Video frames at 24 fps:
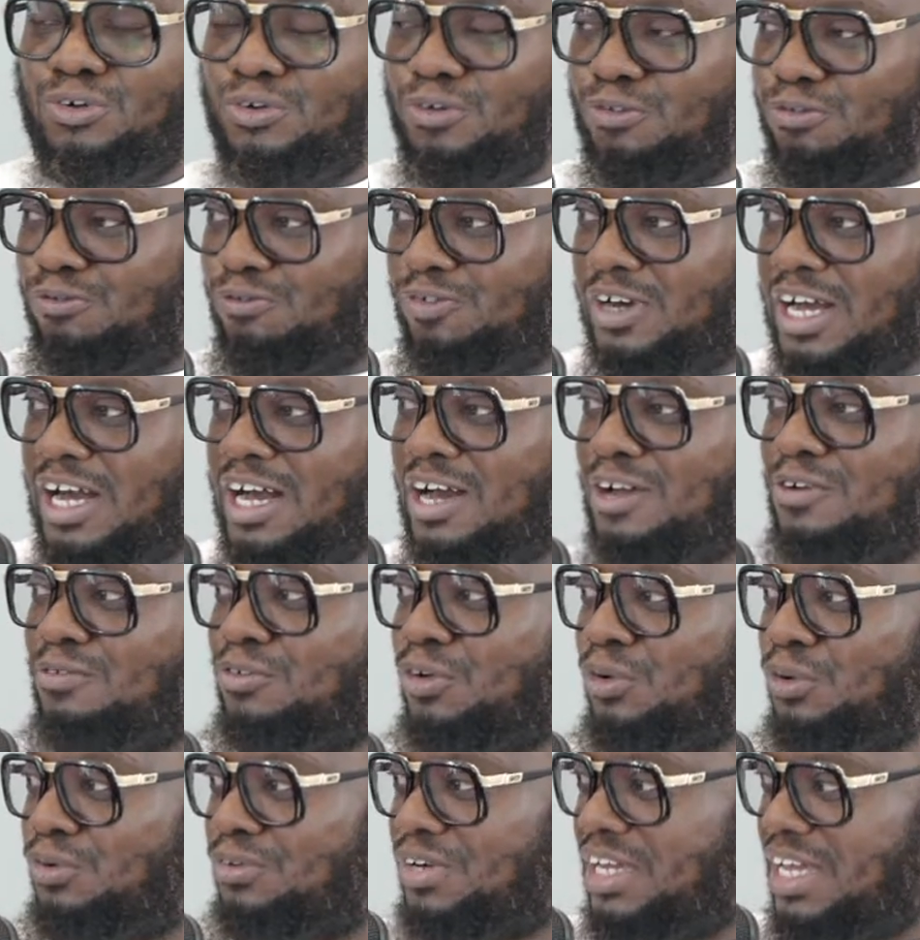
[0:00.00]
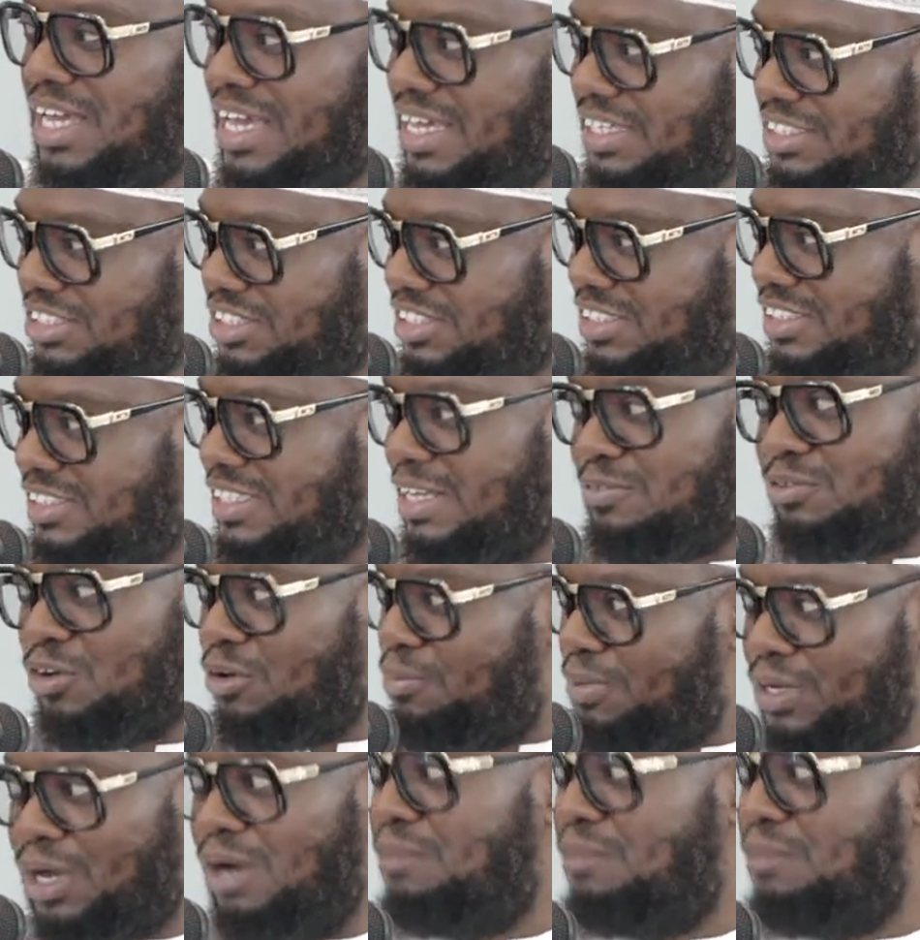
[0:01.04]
The kuffar of Quraysh, they've all